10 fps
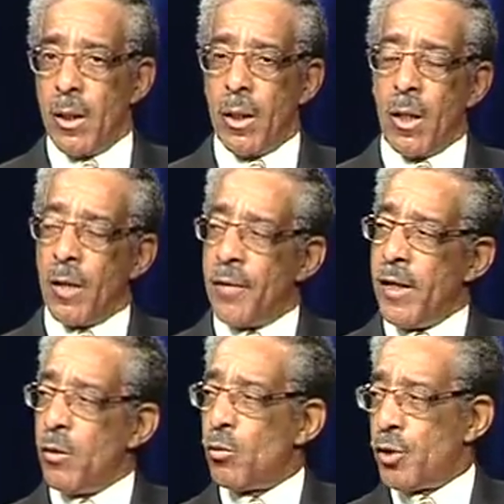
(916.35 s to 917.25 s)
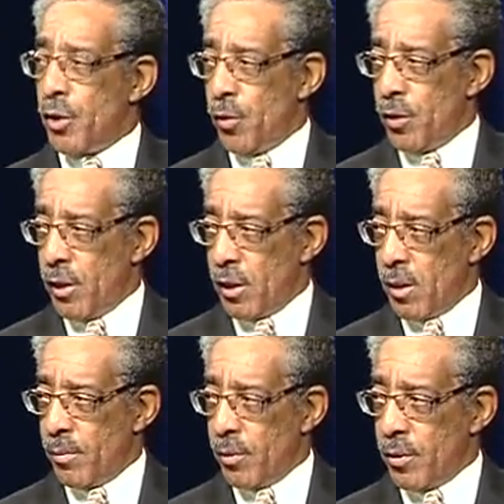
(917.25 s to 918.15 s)
are they New Jersey
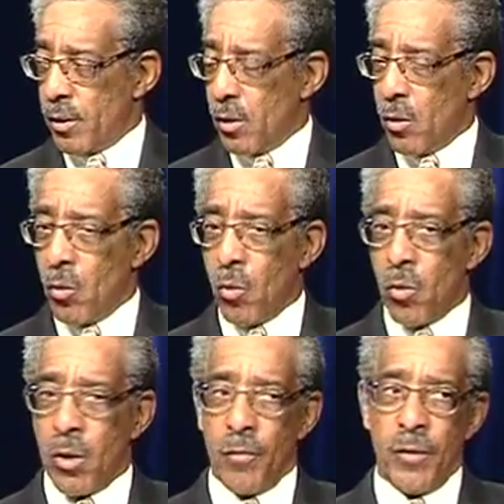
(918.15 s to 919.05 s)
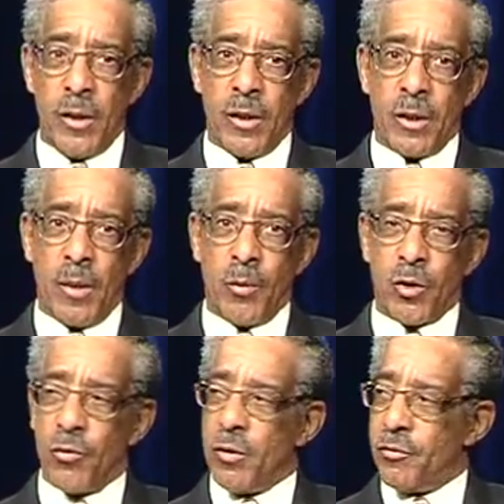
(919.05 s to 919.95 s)
numbers, or are these
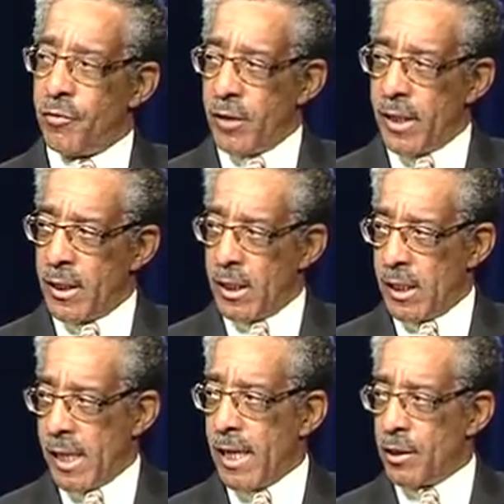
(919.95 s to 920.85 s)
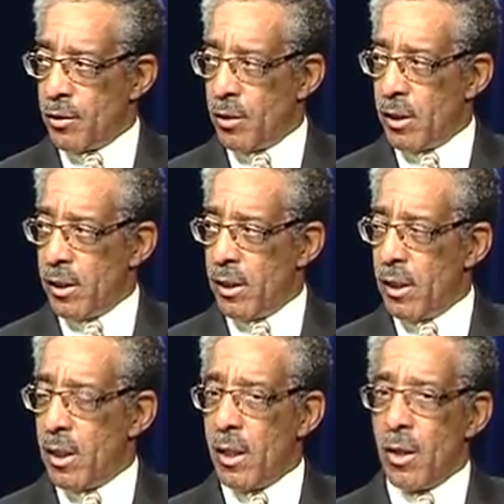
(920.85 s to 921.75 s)
numbers reflected nationally
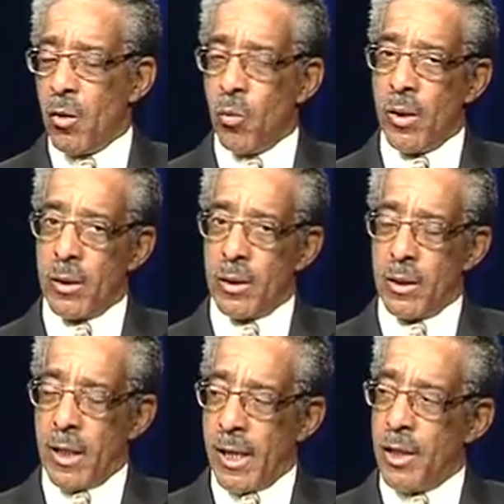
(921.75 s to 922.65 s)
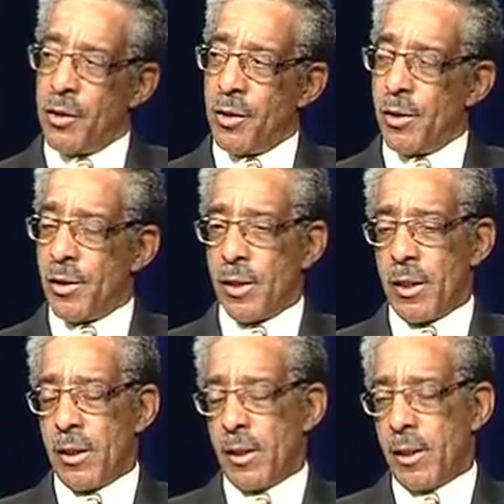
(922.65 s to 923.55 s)
with the Asians
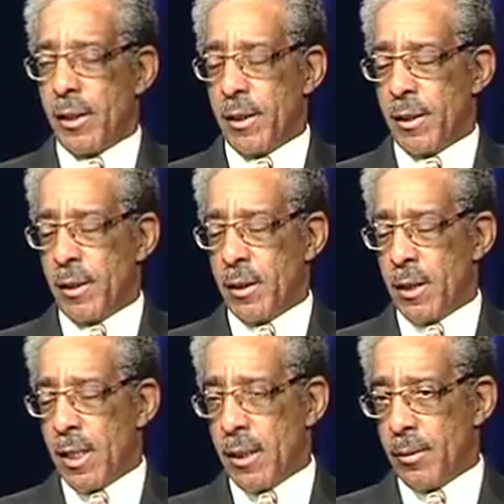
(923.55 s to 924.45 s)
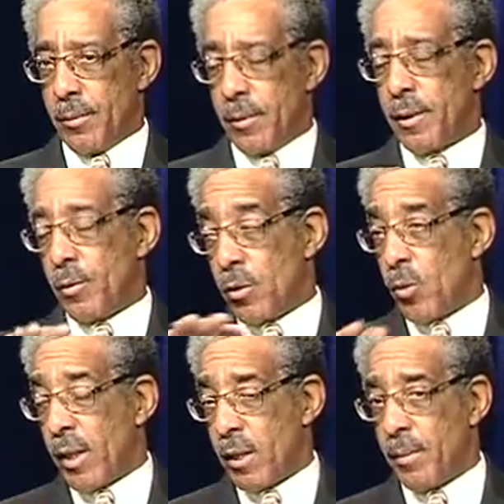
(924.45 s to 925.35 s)
and the
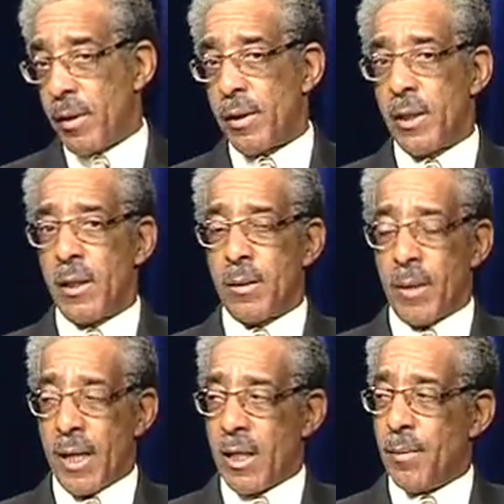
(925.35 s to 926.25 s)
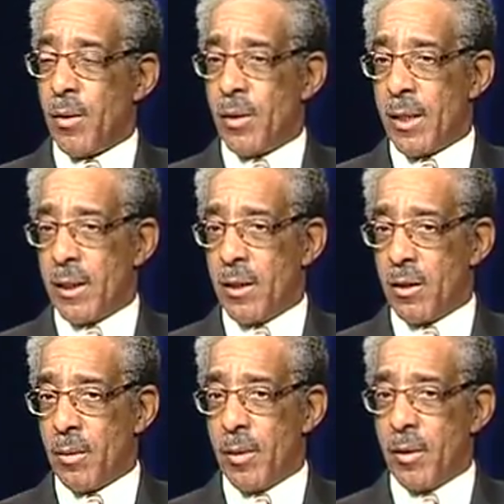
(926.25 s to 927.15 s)
white community, the black community, Latino
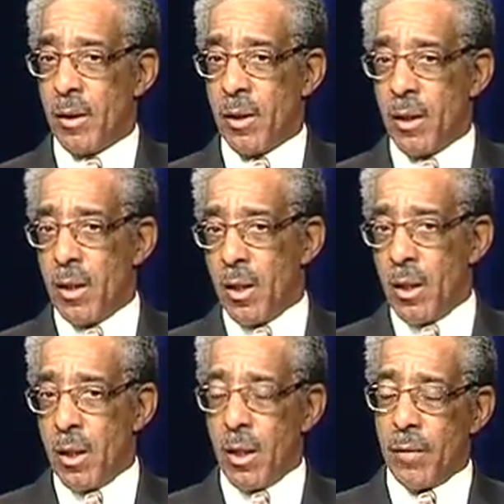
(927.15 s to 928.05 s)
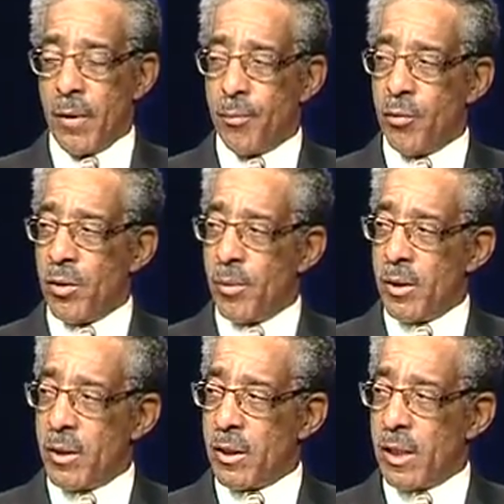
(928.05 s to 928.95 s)
community? Are they pretty much
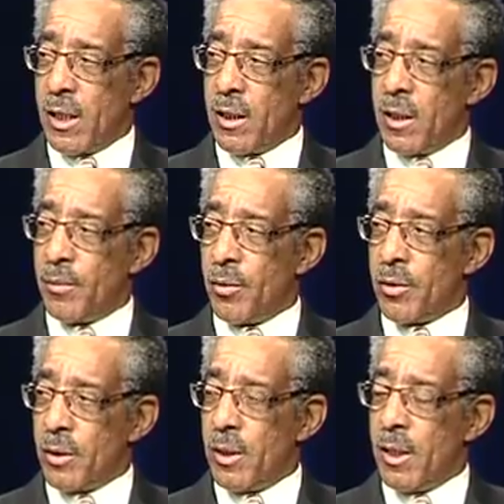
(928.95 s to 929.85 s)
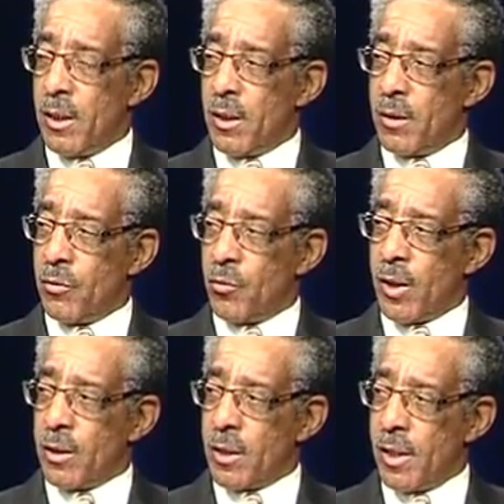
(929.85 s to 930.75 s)
the same numbers
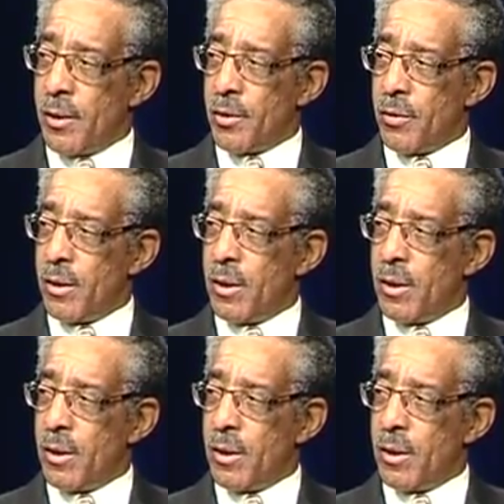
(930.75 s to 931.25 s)
throughout the country?